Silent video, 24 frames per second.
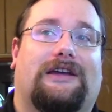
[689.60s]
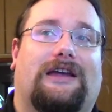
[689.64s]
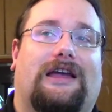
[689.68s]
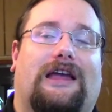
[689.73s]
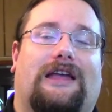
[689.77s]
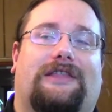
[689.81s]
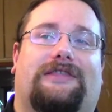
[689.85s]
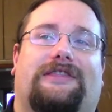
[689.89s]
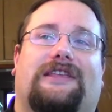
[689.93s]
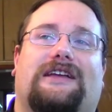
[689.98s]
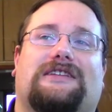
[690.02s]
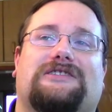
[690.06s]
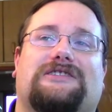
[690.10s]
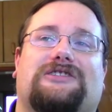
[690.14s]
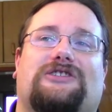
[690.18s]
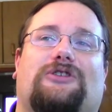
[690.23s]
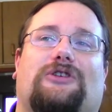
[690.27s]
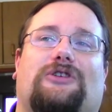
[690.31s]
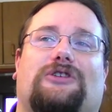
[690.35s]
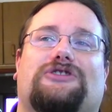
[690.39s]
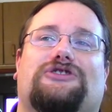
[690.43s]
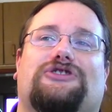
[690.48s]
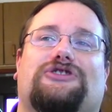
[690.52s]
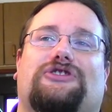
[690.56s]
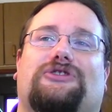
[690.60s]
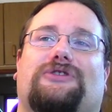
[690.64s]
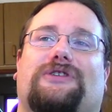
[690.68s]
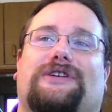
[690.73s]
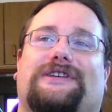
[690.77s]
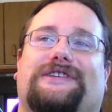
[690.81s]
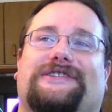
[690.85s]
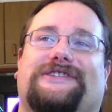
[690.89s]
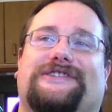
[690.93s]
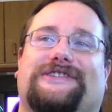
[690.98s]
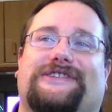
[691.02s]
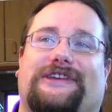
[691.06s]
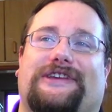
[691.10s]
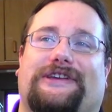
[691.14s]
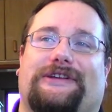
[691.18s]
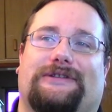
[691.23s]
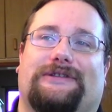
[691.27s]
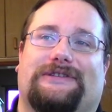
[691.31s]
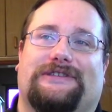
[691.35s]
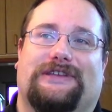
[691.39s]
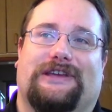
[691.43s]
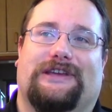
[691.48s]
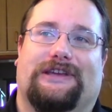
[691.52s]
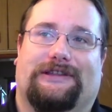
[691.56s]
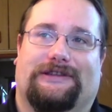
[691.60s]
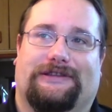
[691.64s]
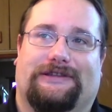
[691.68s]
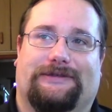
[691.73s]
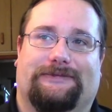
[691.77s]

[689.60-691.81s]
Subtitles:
It doesn't cost you a single cent.